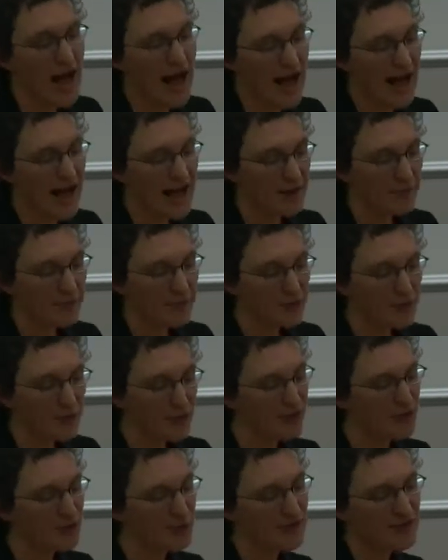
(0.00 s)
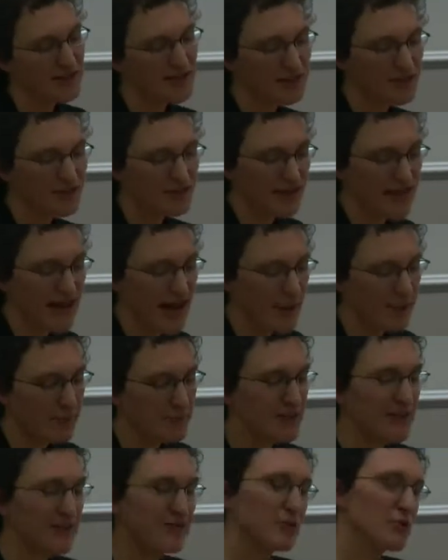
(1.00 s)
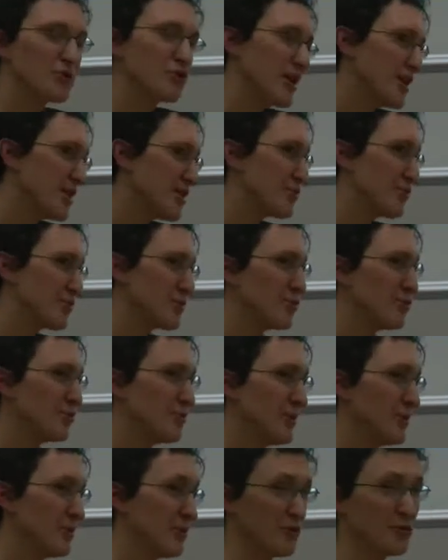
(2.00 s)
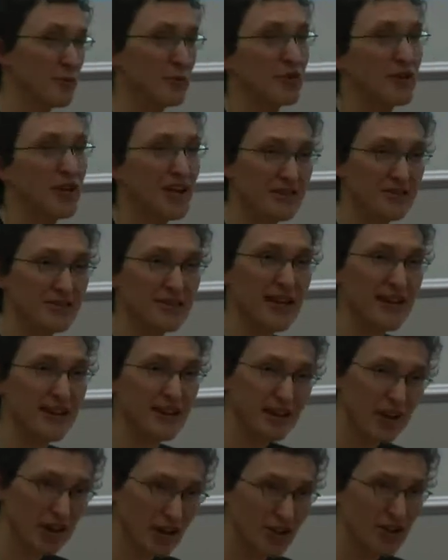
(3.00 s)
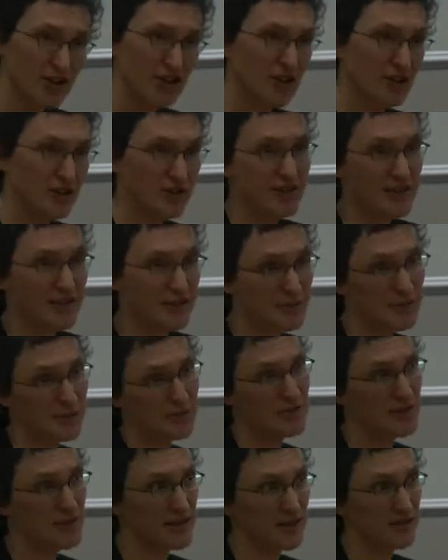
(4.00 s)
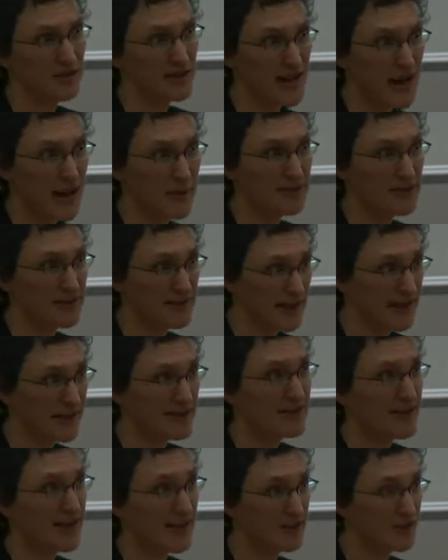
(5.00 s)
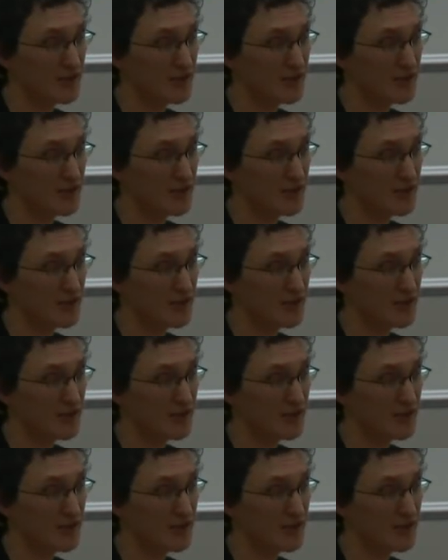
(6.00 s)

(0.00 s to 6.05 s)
There was also particular gaps if they were trying to recruit people from creative technology. There seemed to be particular gaps in that sector